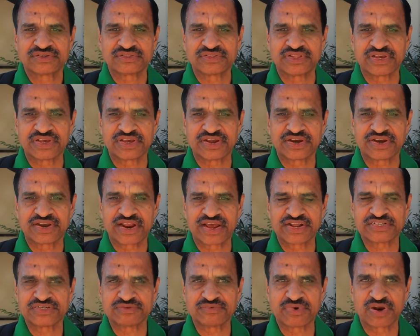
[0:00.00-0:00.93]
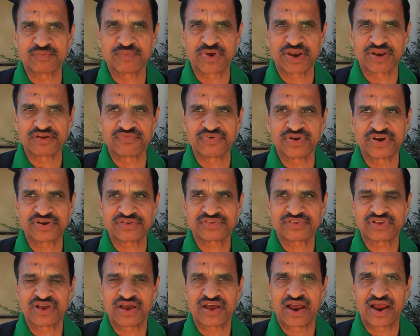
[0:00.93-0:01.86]
the tangible
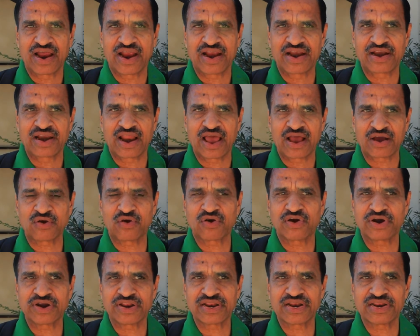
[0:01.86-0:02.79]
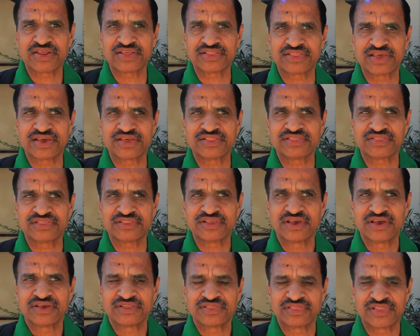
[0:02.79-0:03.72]
benefits and accordingly then
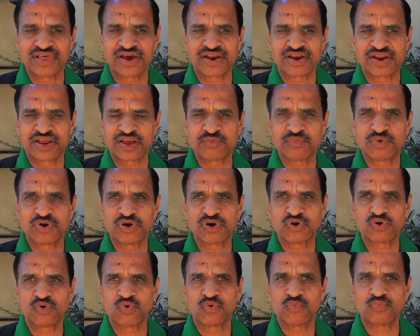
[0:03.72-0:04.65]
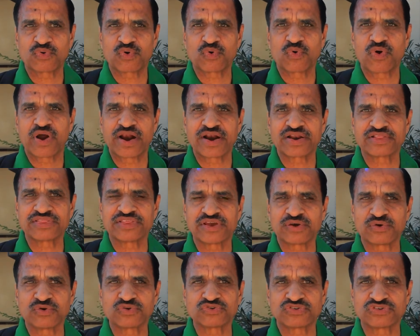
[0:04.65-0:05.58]
they are able to provide
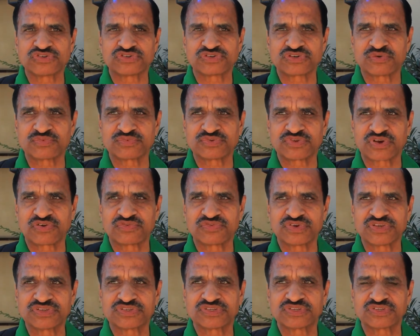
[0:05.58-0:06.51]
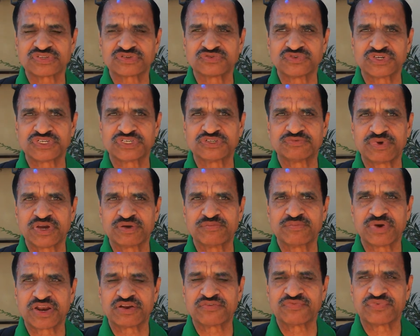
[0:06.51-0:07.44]
the ecosystem service which may
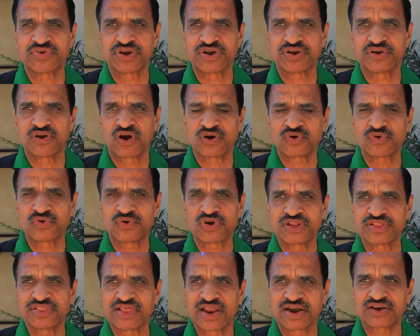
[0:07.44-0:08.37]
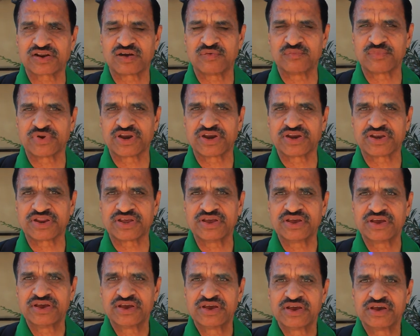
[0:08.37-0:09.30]
benefit not only that community
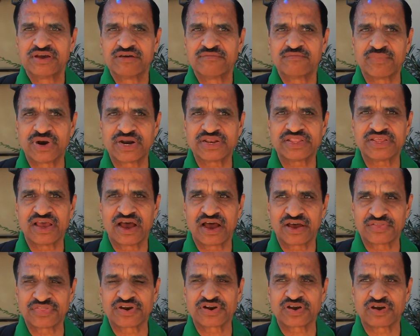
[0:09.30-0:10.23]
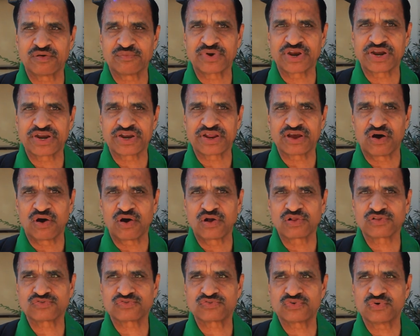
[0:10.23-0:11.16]
but the other community
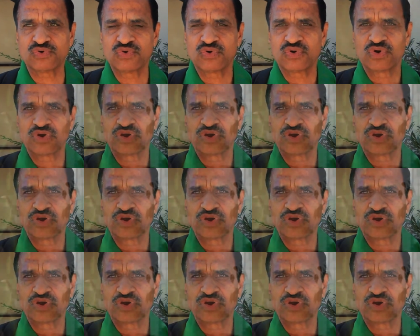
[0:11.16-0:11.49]
also.